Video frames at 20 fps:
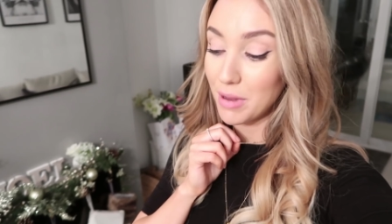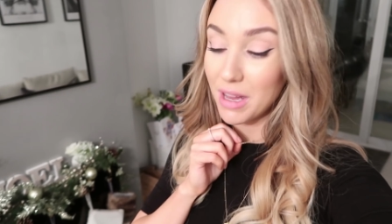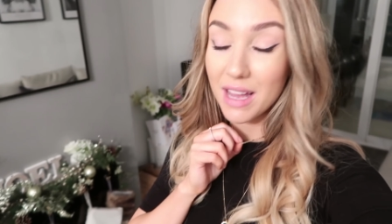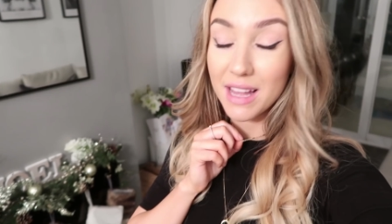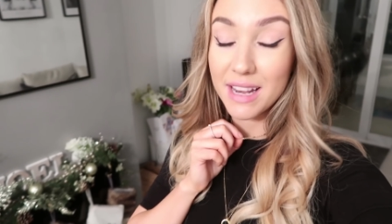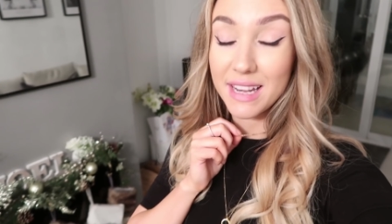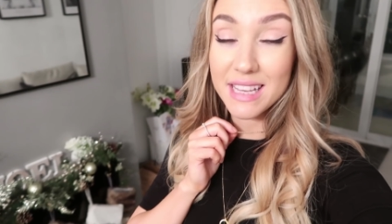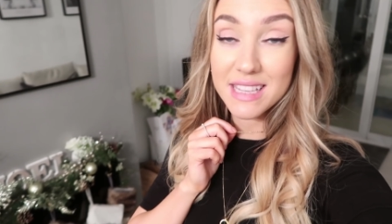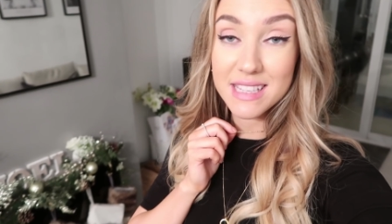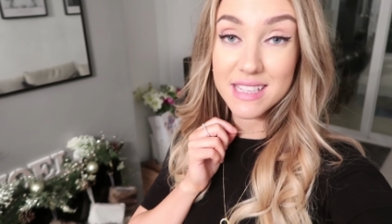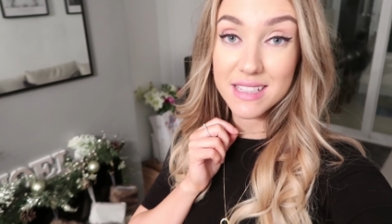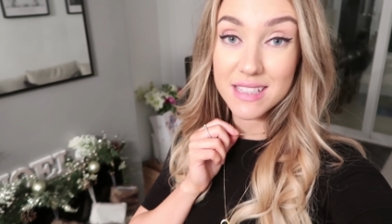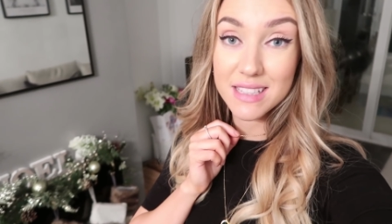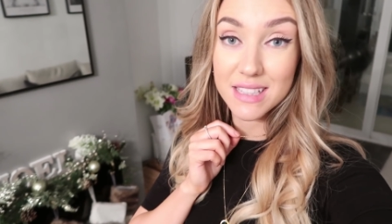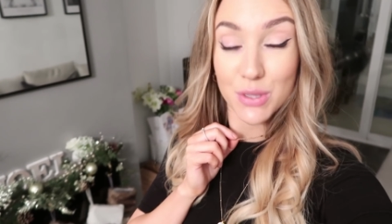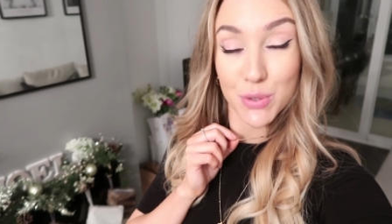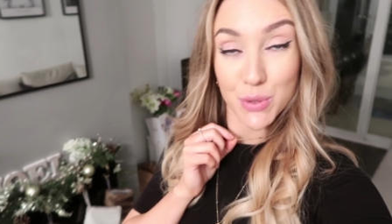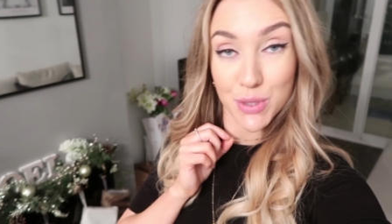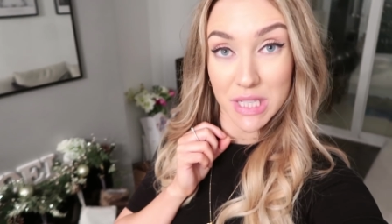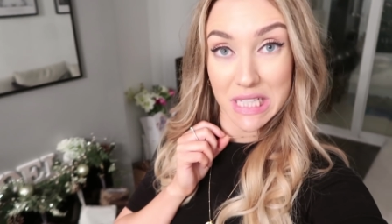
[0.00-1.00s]
but a
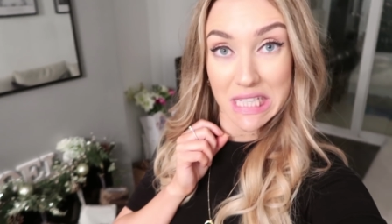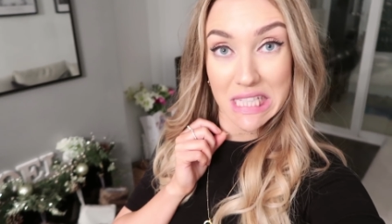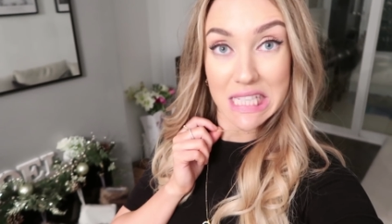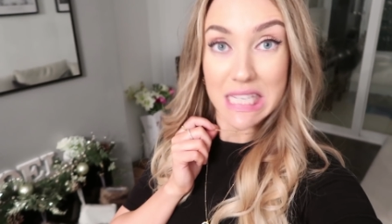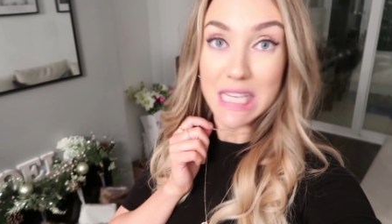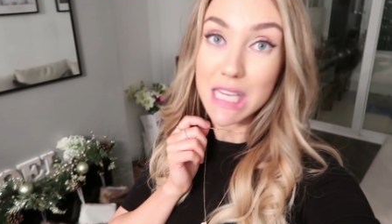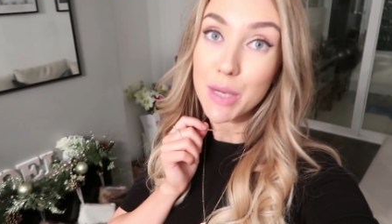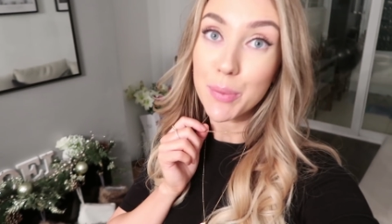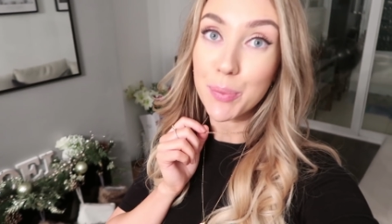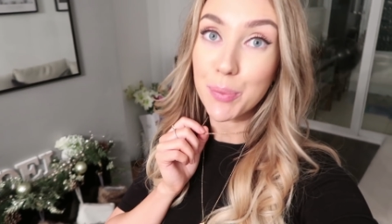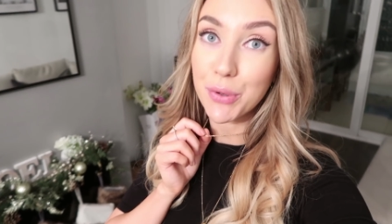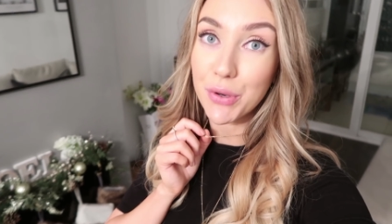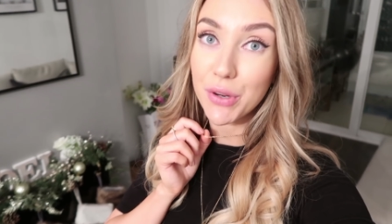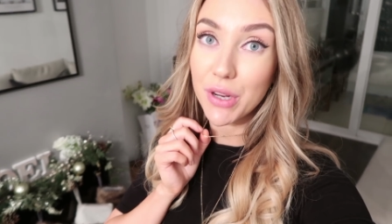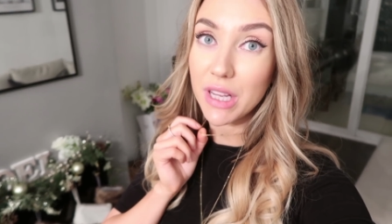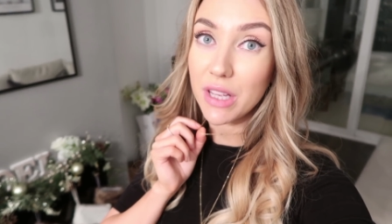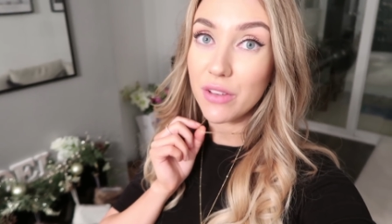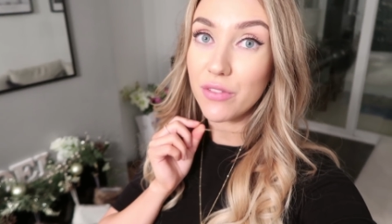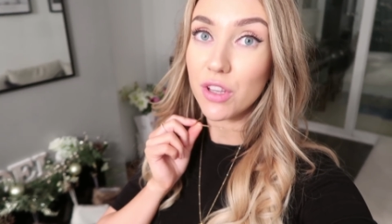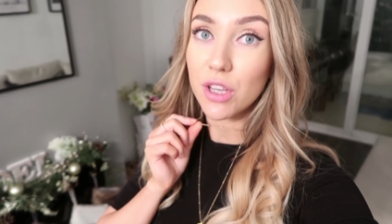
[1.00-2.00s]
little sort of sneak
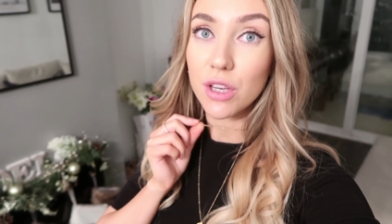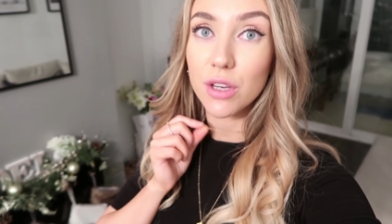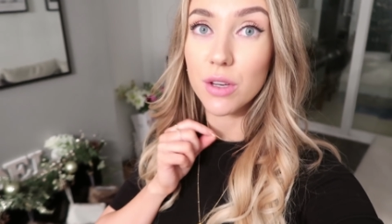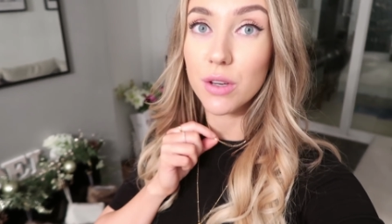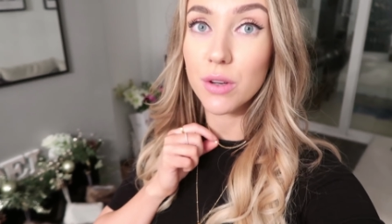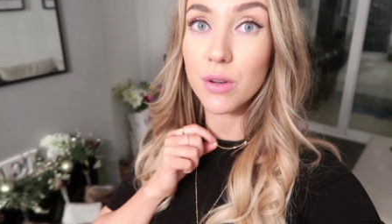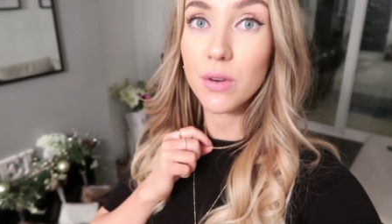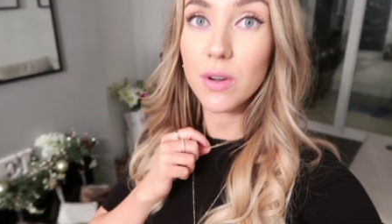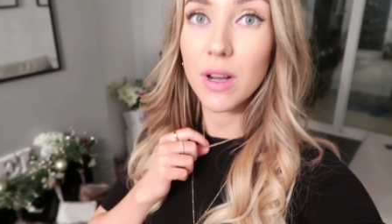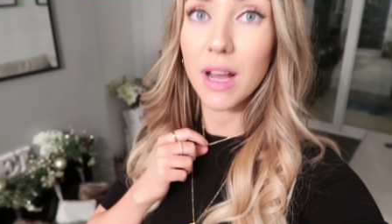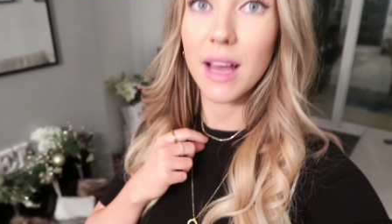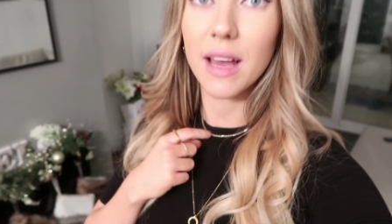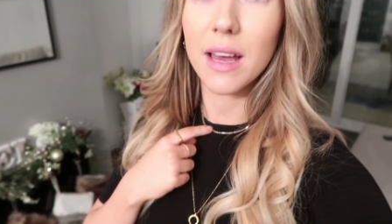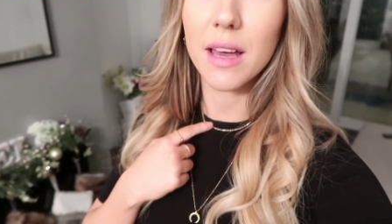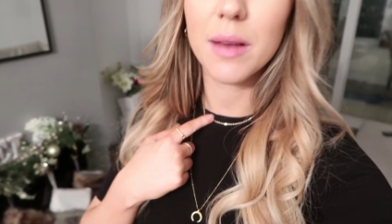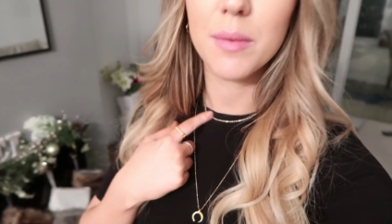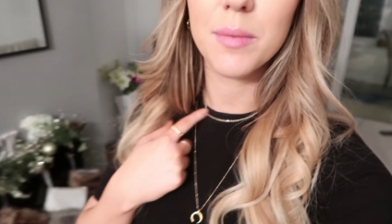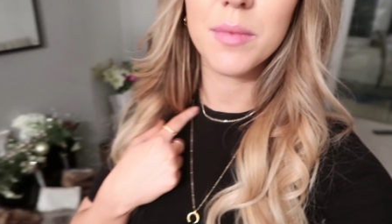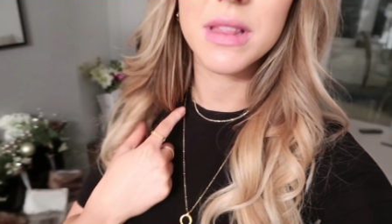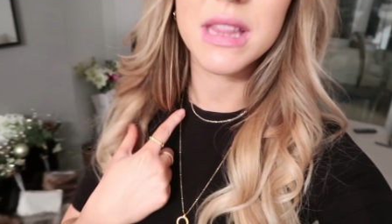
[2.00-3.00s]
preview,
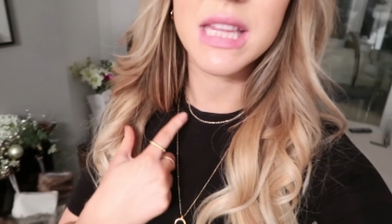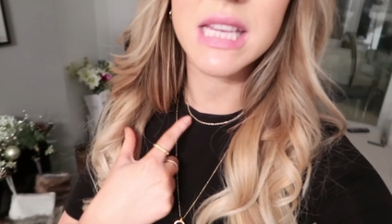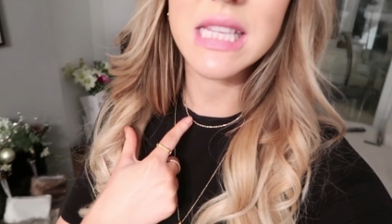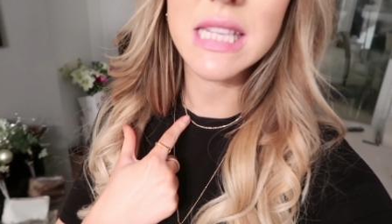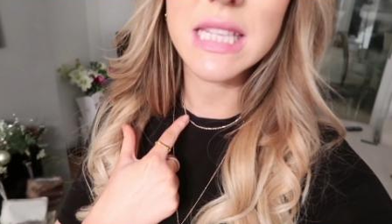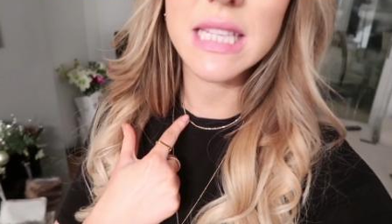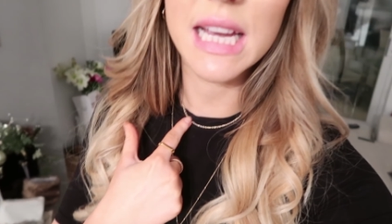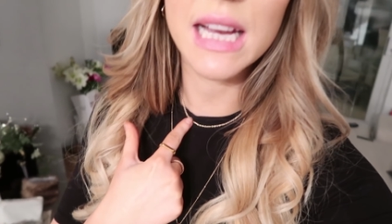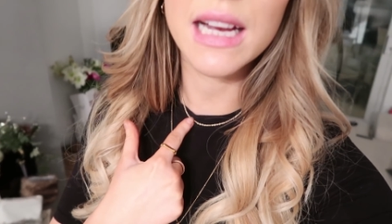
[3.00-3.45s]
um, this